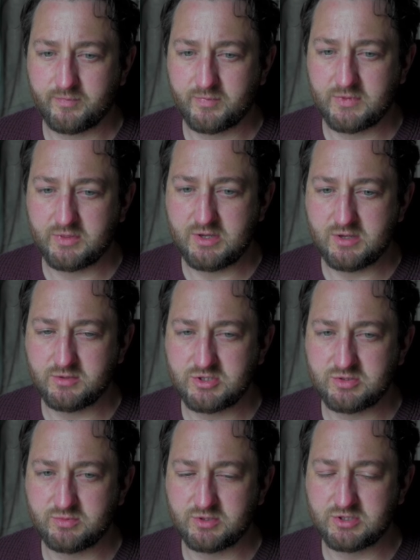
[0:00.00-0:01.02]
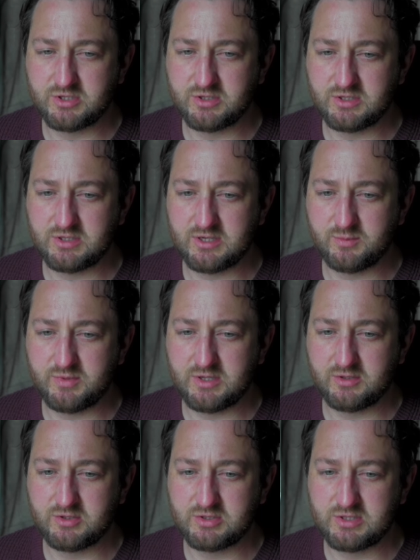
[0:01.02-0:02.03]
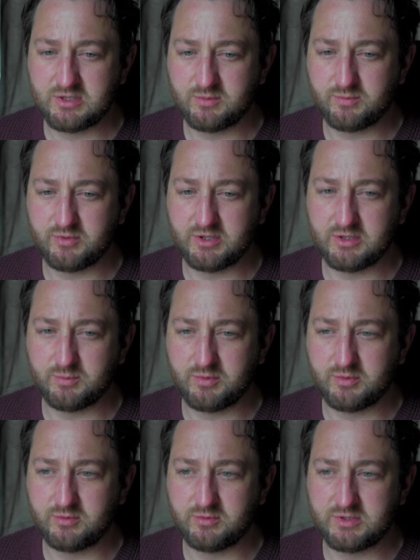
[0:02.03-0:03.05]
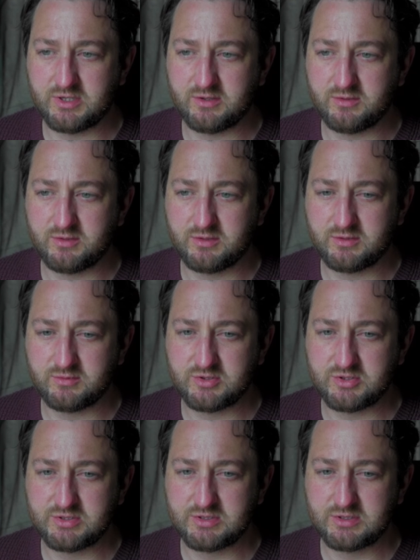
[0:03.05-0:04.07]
think I just want to tone it down a bit, just to help bringing the blues out. I'm just